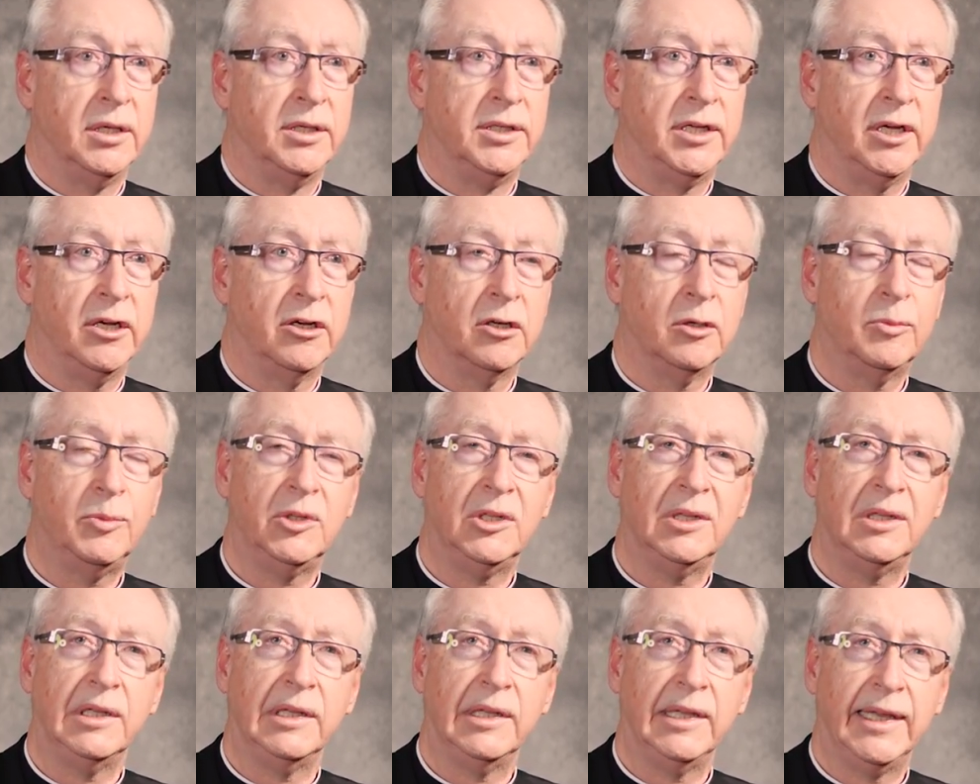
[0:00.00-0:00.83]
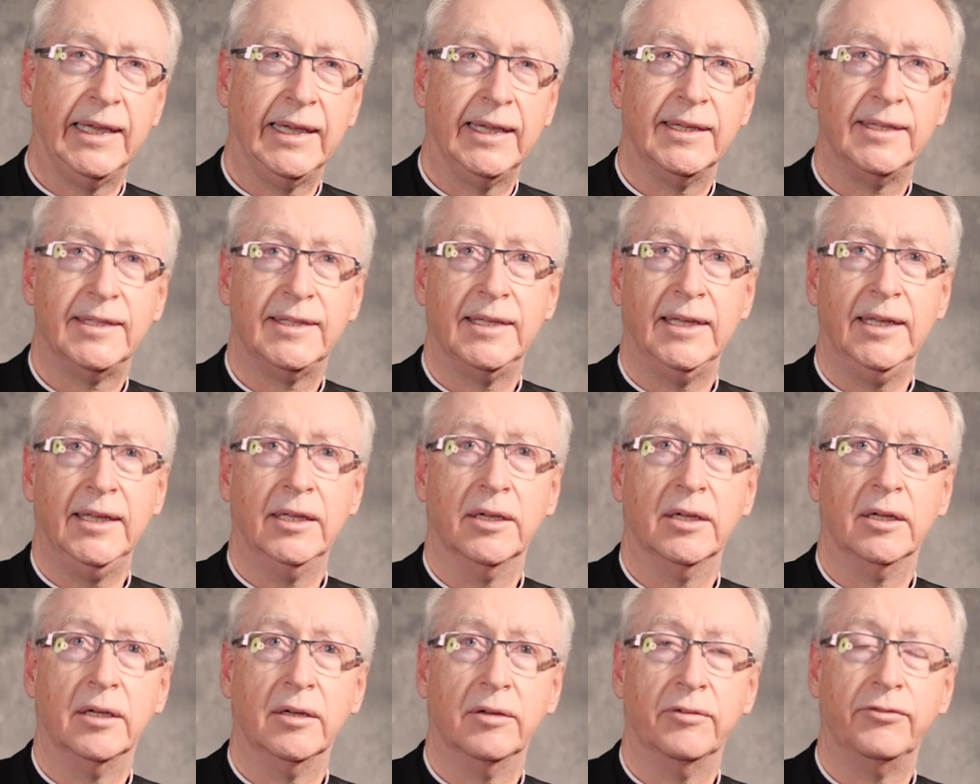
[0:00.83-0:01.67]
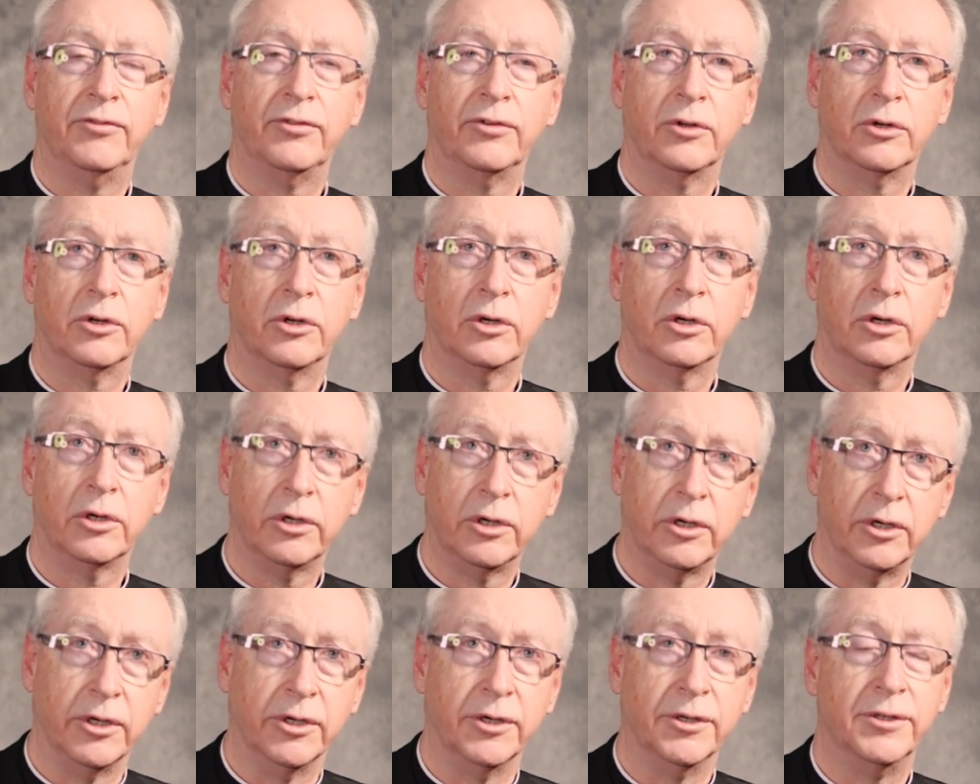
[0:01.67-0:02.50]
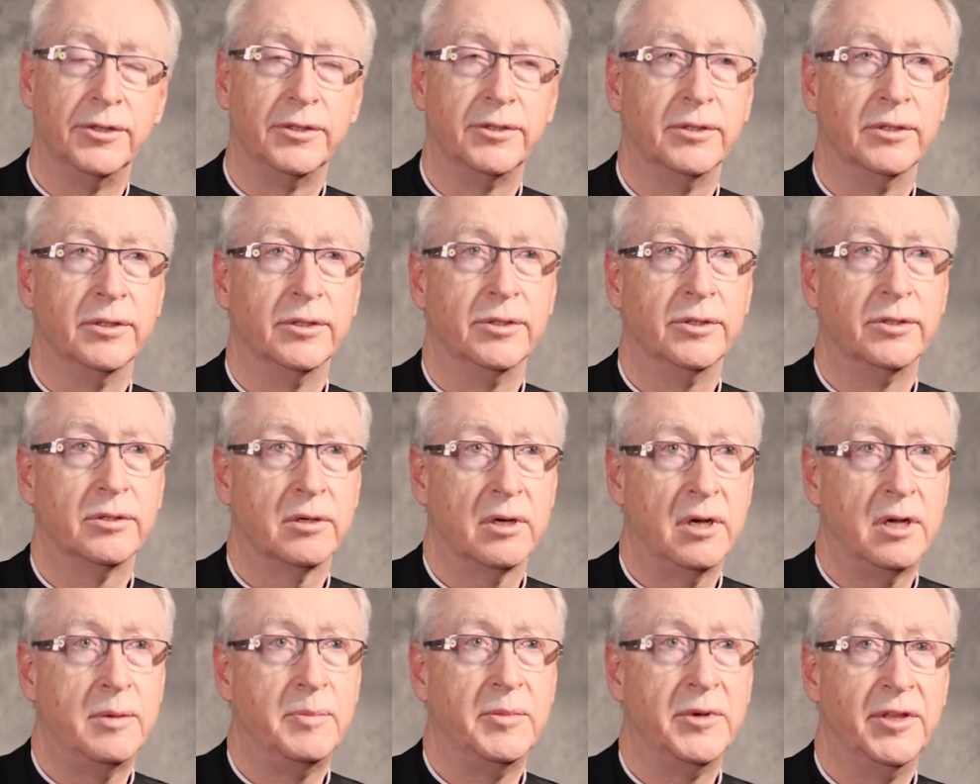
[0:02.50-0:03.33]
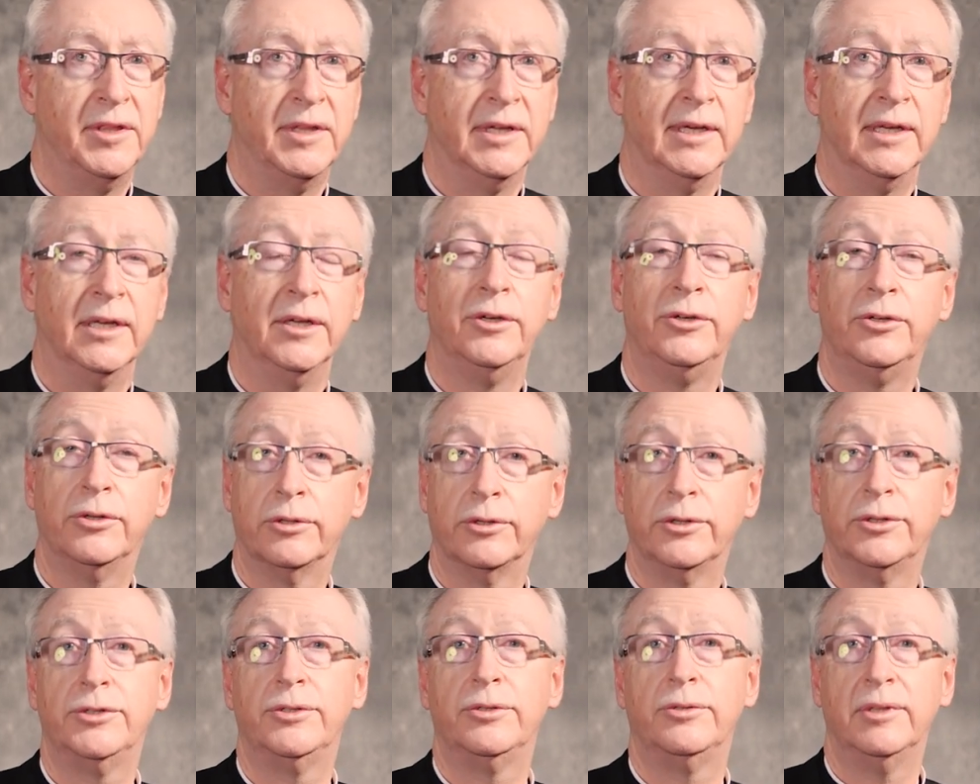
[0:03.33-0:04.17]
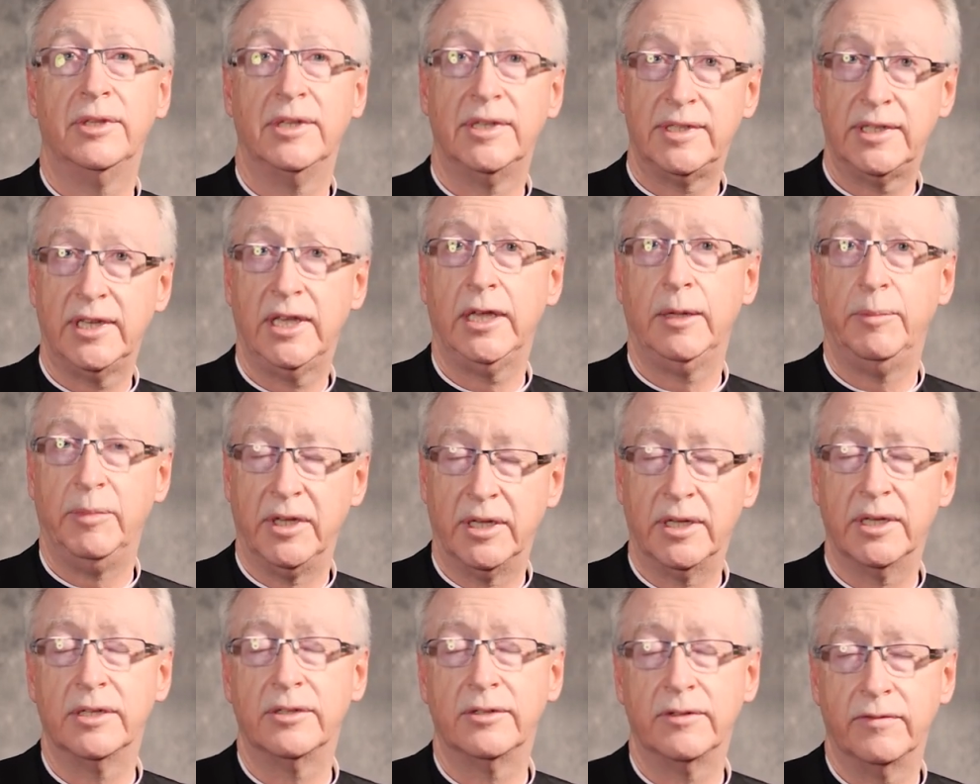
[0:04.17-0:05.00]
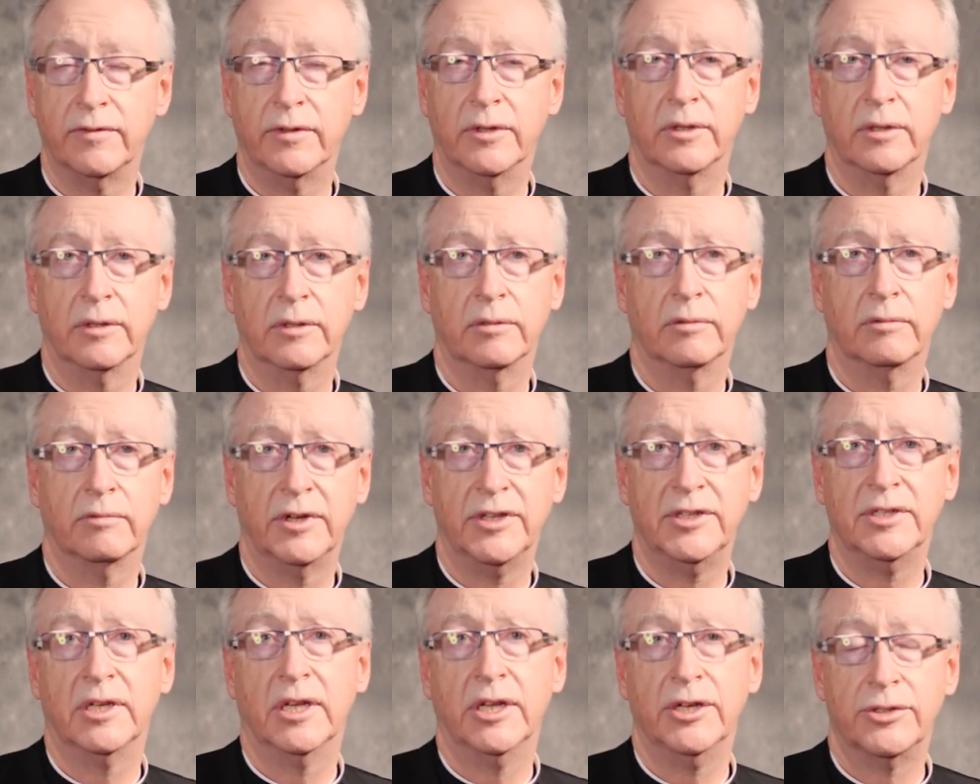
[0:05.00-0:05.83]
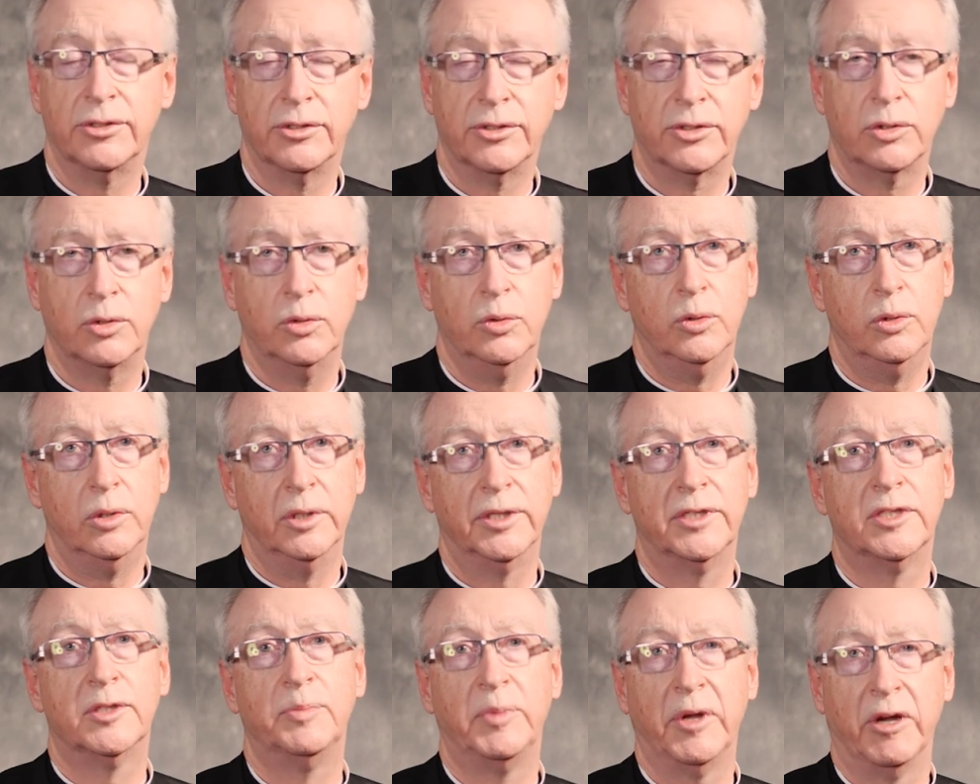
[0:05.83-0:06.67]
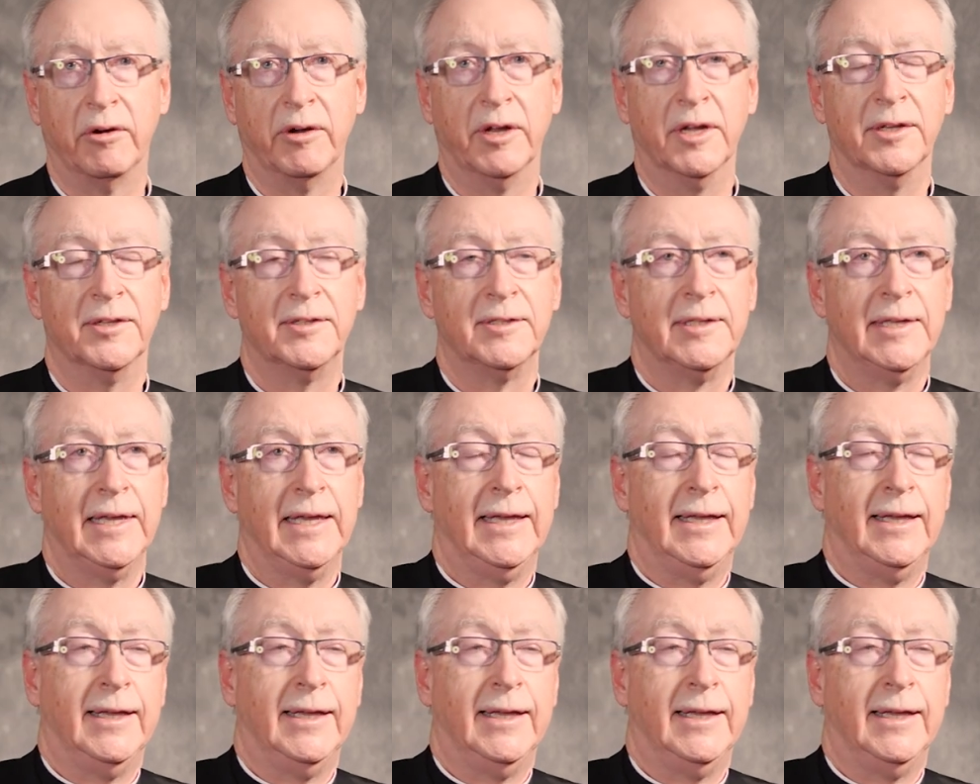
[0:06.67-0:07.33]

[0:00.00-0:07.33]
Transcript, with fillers: terrible legacy of hurt and trauma that endures to this day because of the residential school experience.